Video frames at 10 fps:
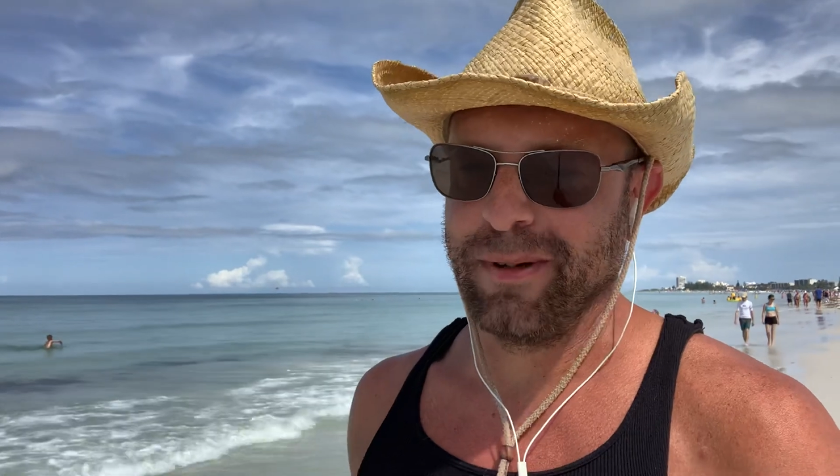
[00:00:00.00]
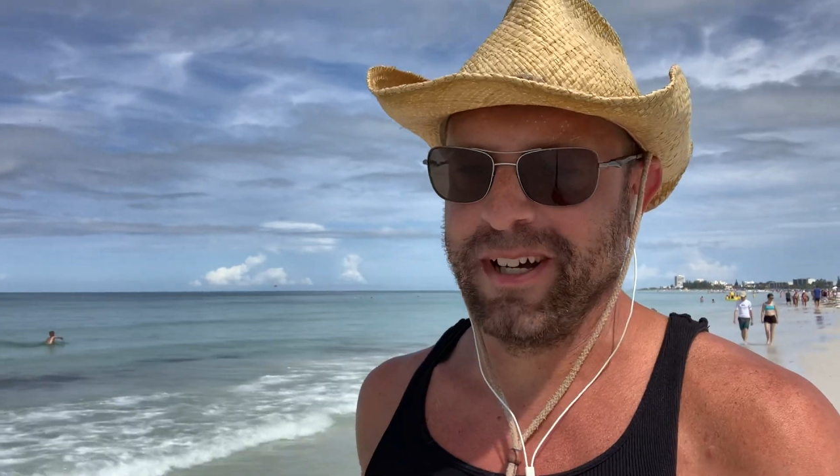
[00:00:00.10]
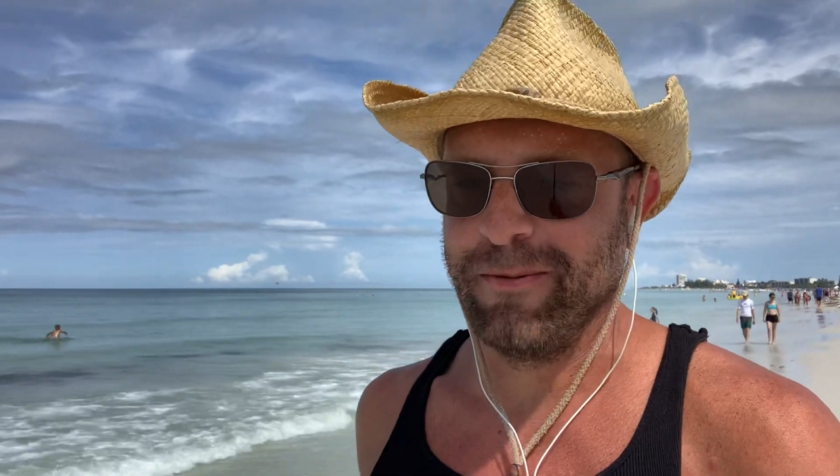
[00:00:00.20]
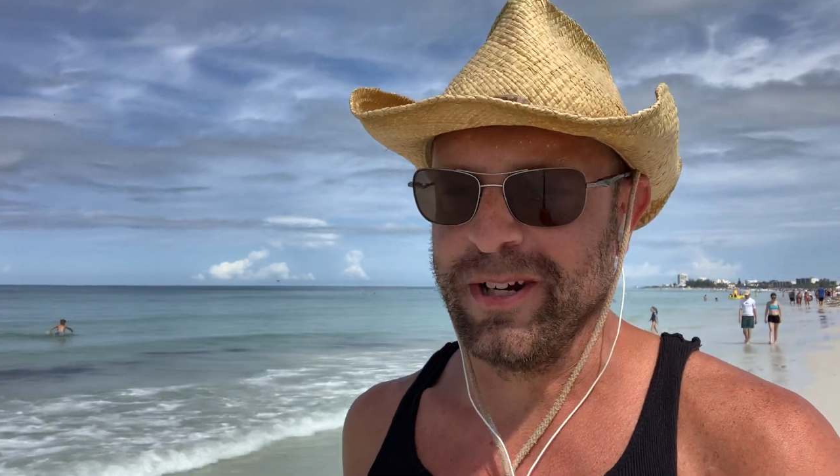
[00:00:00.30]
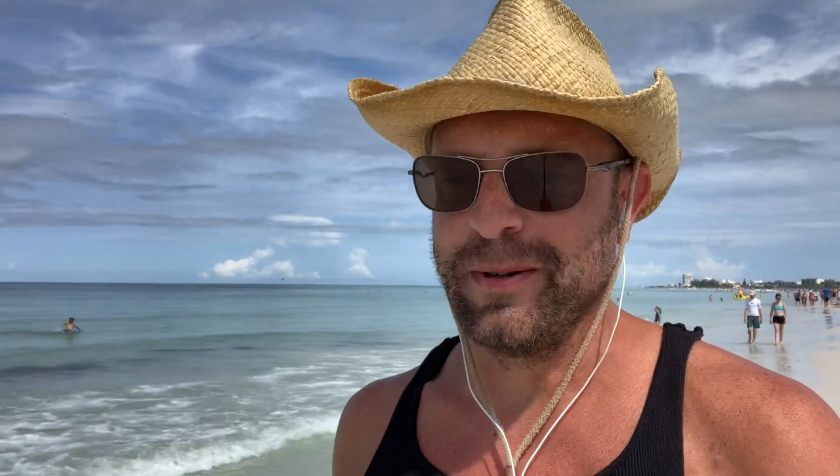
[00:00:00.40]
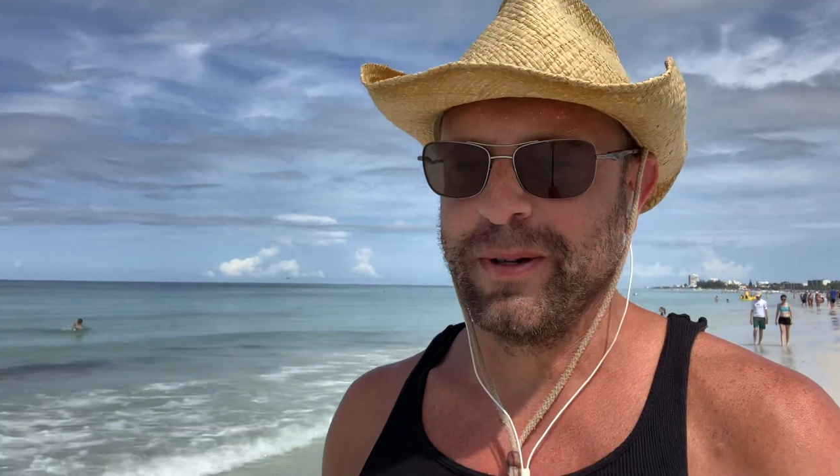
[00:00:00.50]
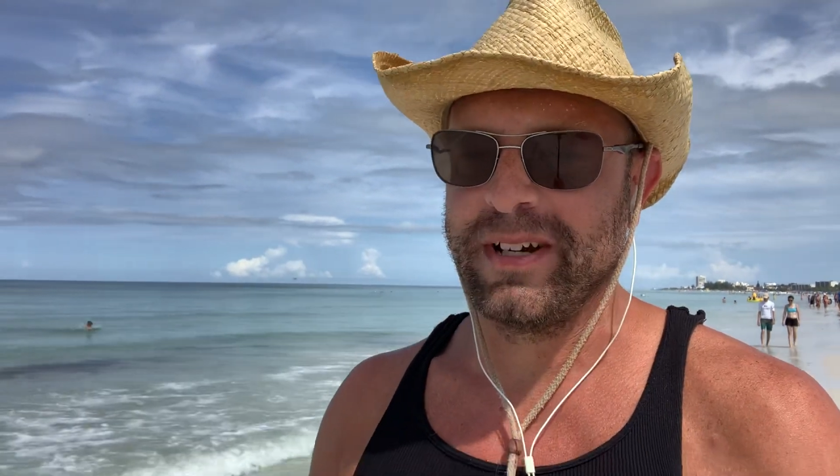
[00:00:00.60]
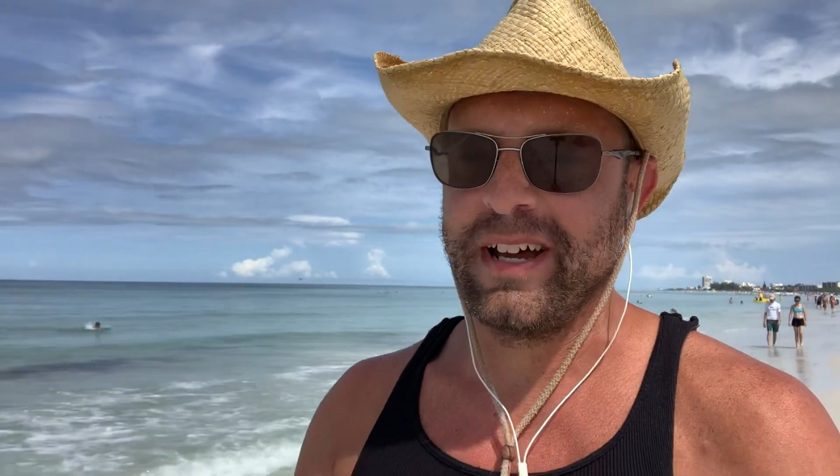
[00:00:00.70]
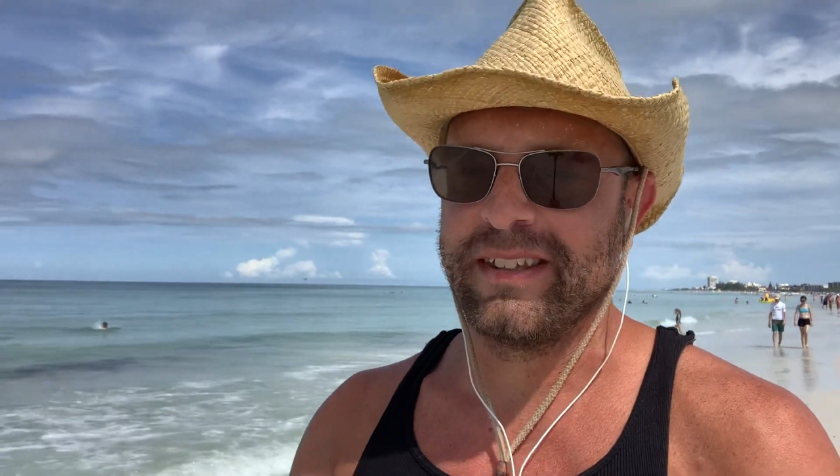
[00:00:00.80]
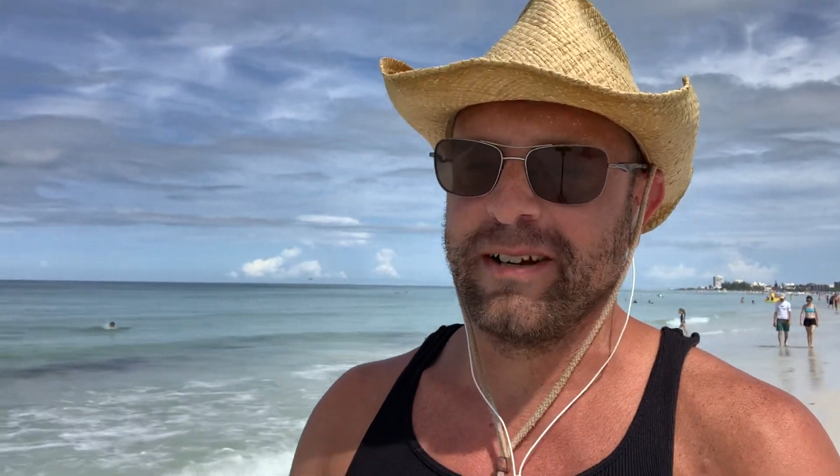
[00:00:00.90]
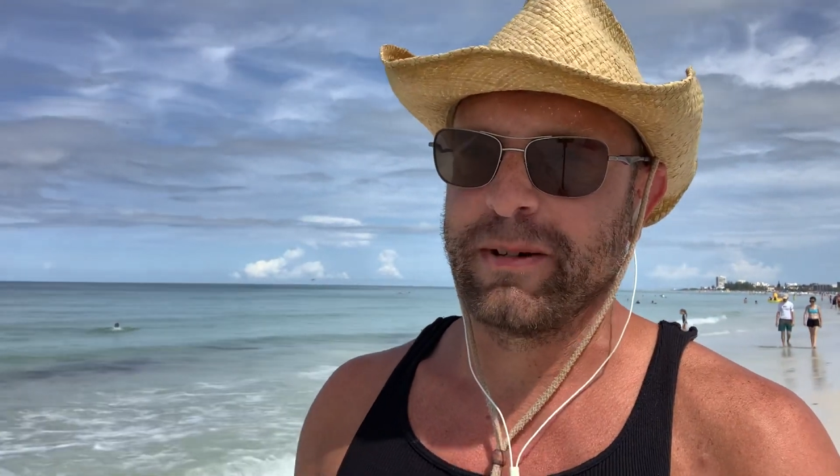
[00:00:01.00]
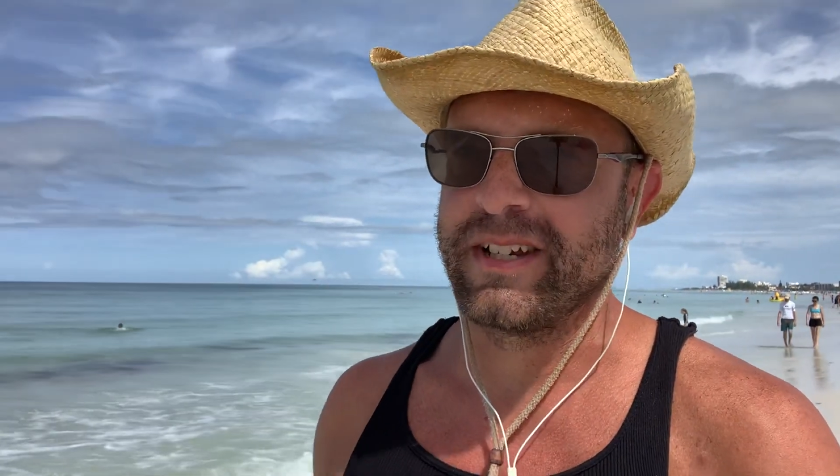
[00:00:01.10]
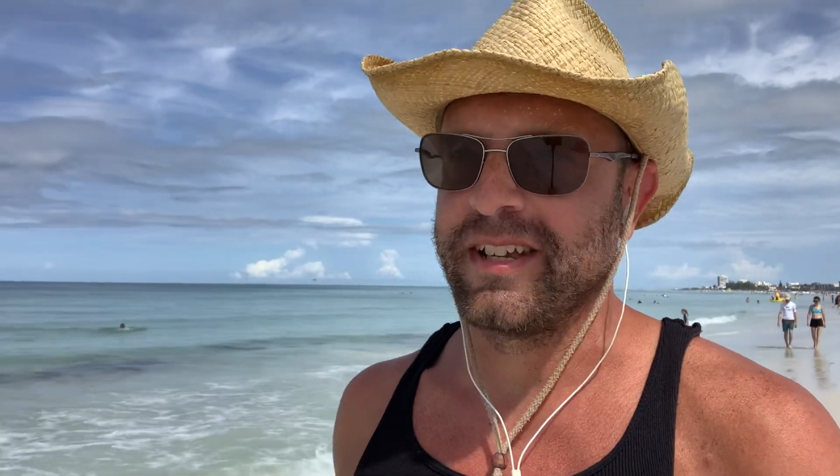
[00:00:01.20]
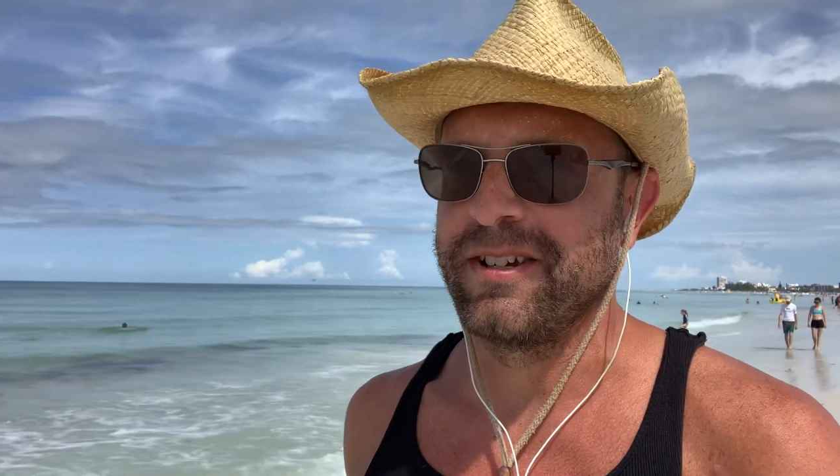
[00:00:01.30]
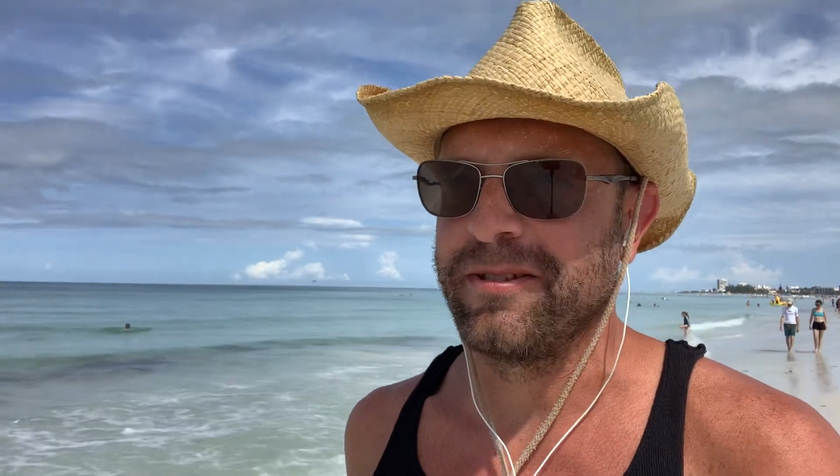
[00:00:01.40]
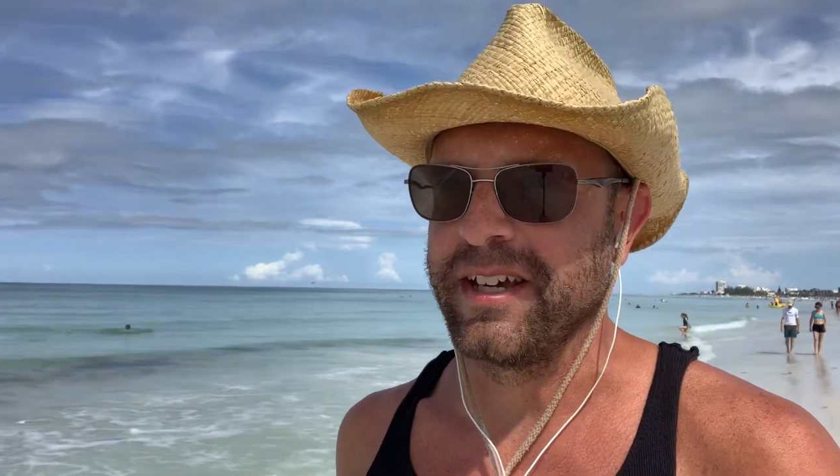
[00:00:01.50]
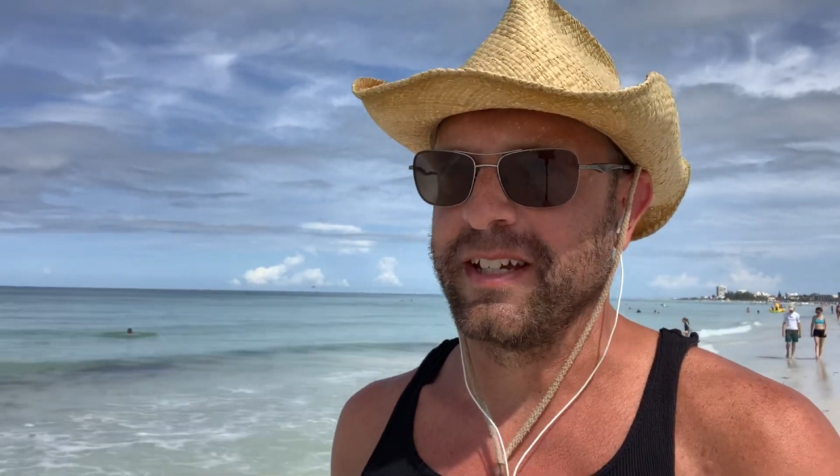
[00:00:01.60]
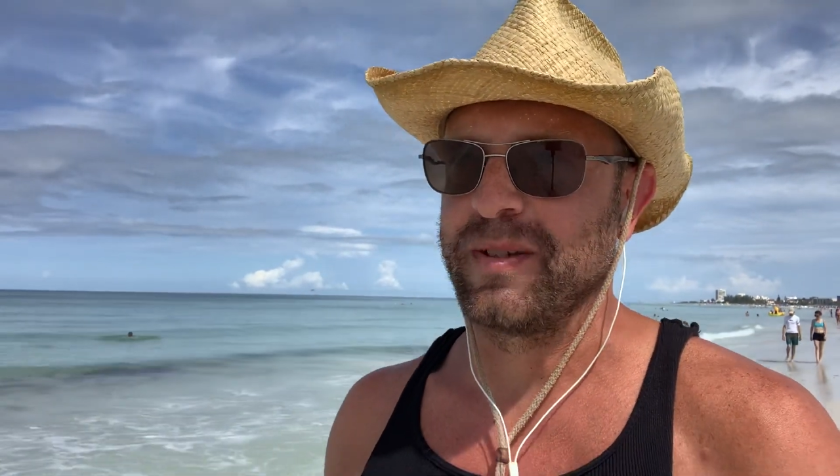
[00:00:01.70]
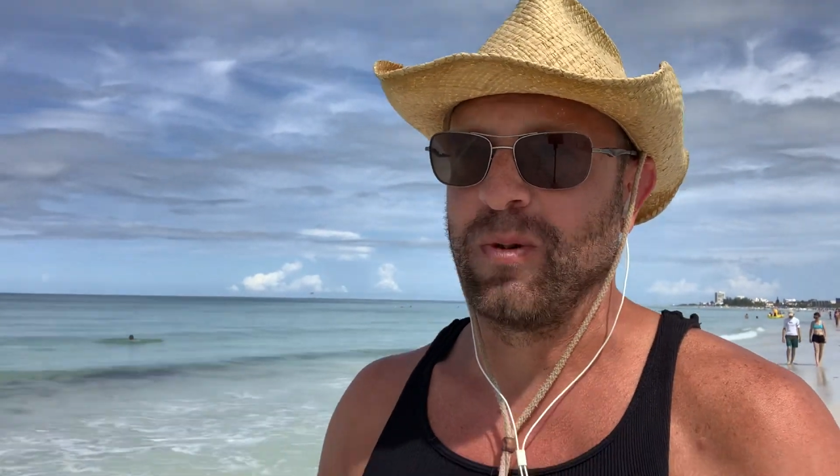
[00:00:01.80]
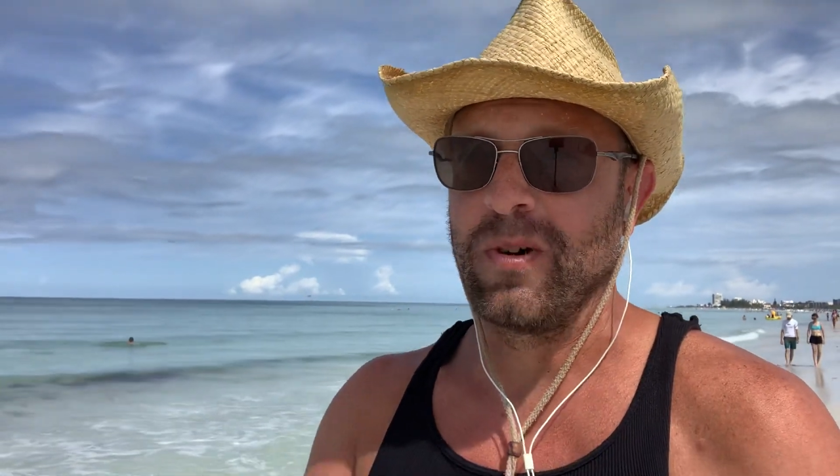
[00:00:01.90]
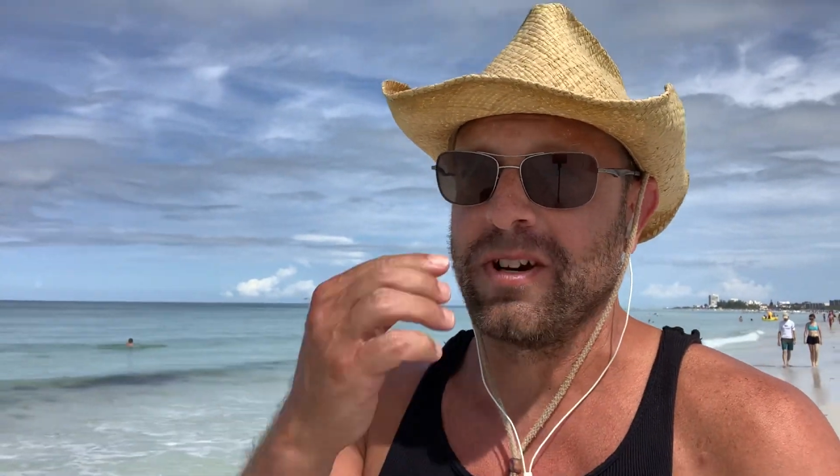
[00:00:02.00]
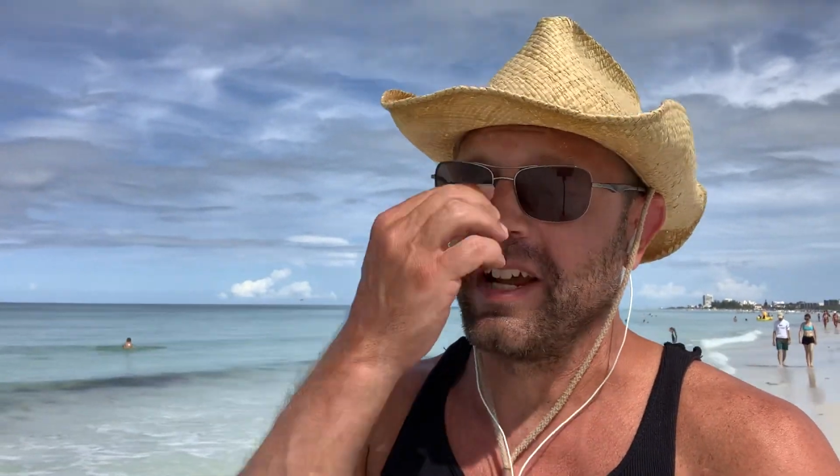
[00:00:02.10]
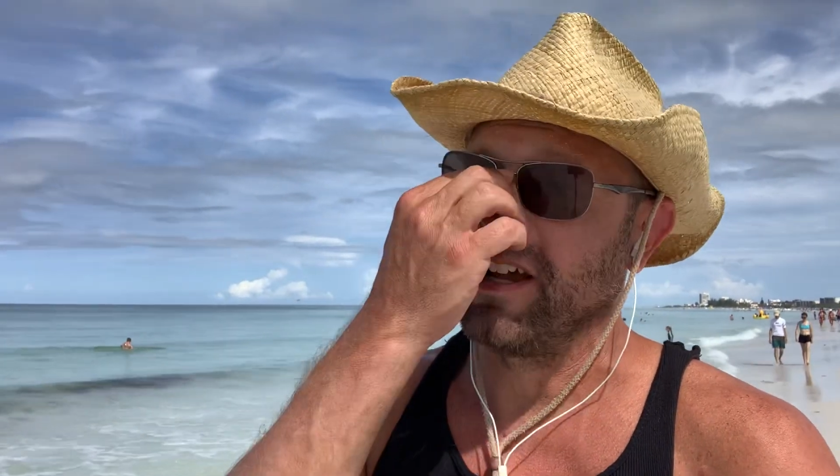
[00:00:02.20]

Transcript: but I wanted to put it out there because I do think it's important,